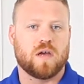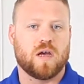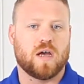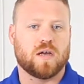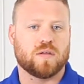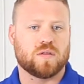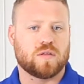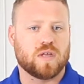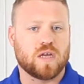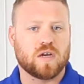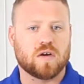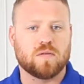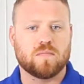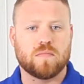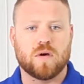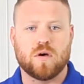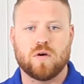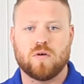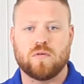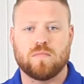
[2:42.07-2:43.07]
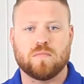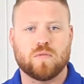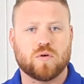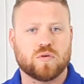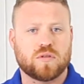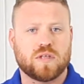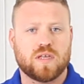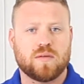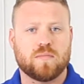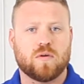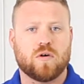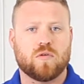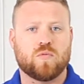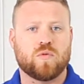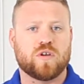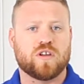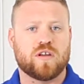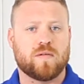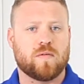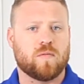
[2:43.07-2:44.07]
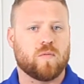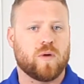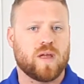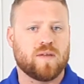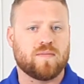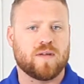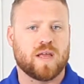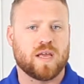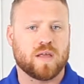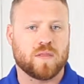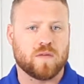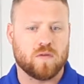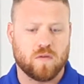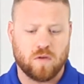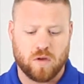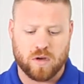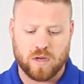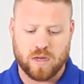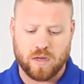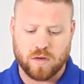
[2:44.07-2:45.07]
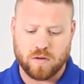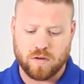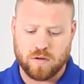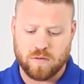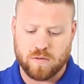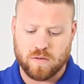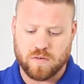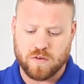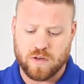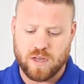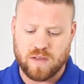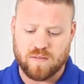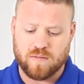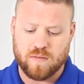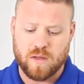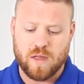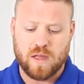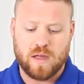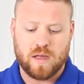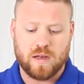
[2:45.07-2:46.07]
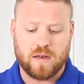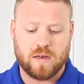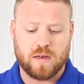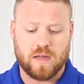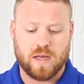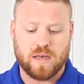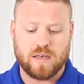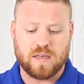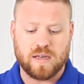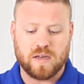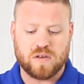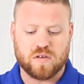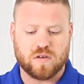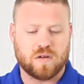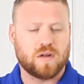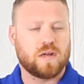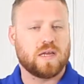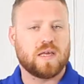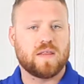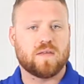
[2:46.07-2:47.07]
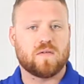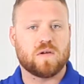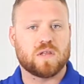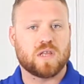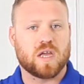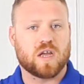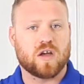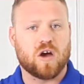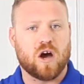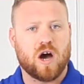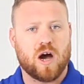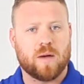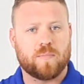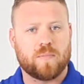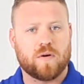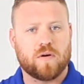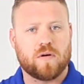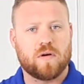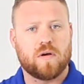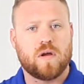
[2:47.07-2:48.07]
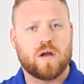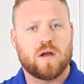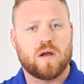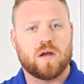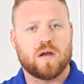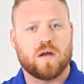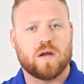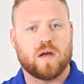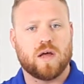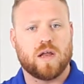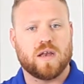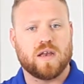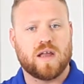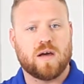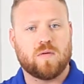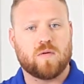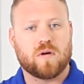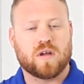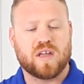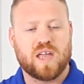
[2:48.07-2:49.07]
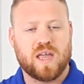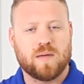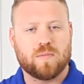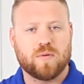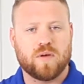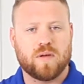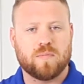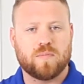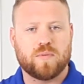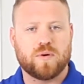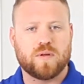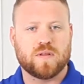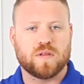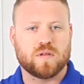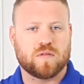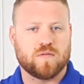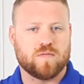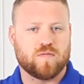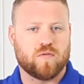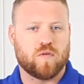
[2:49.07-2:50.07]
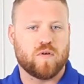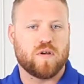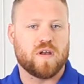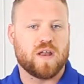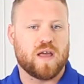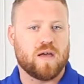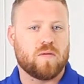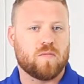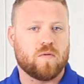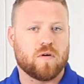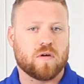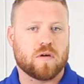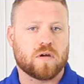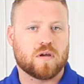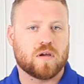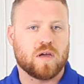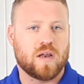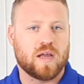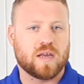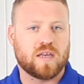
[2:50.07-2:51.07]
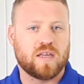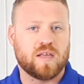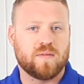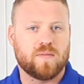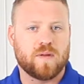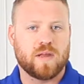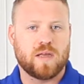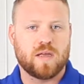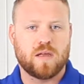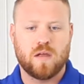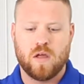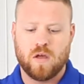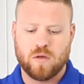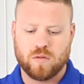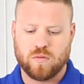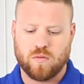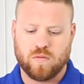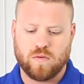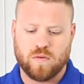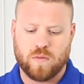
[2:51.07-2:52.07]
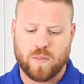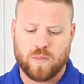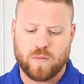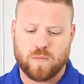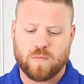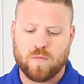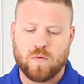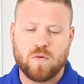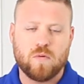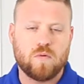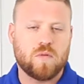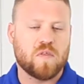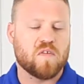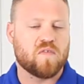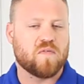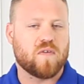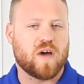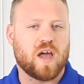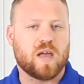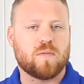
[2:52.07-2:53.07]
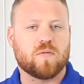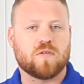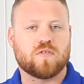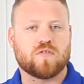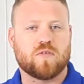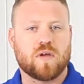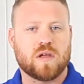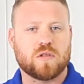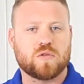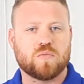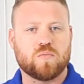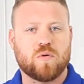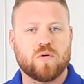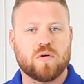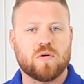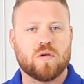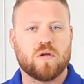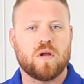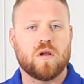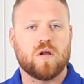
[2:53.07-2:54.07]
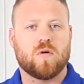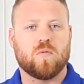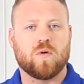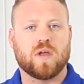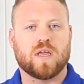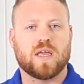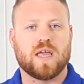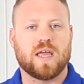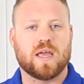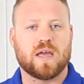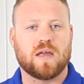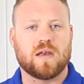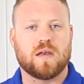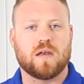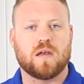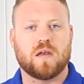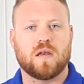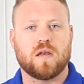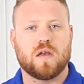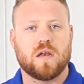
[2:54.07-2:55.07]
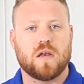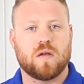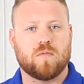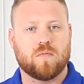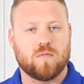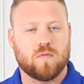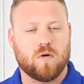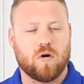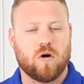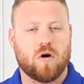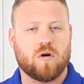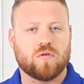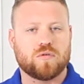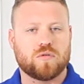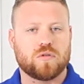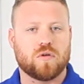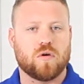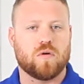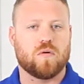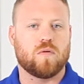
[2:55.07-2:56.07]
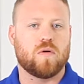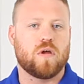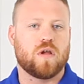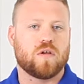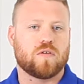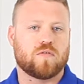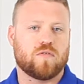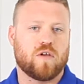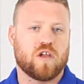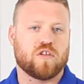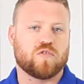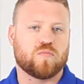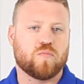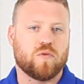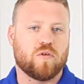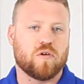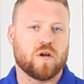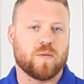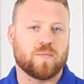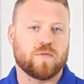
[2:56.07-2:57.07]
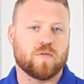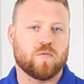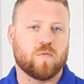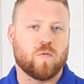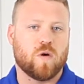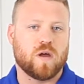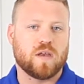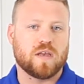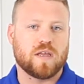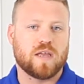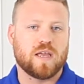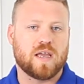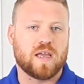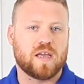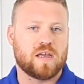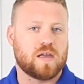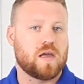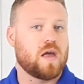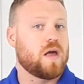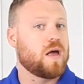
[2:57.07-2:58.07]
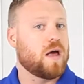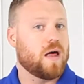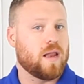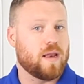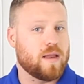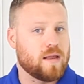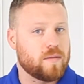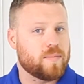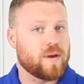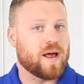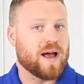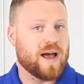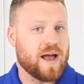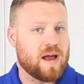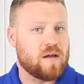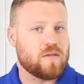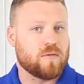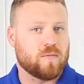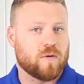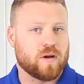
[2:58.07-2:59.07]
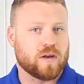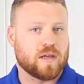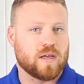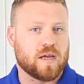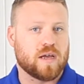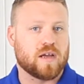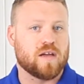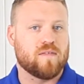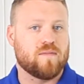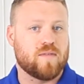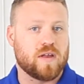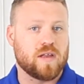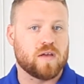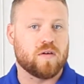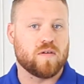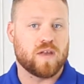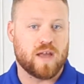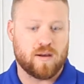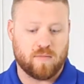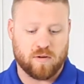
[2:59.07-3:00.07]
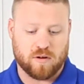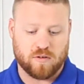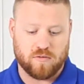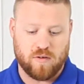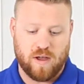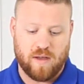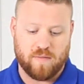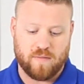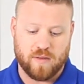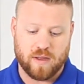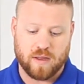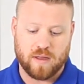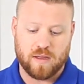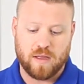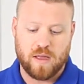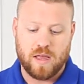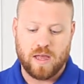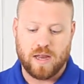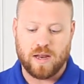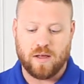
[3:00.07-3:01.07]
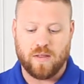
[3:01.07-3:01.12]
single mode, multi-mode, whichever wavelength you're looking to achieve. Additionally, there is a copper network cable input. This is for network connectivity. So through the fiber transport, we can also transport up to 1 gig, a little bit higher than 1 gig of video network traffic. Now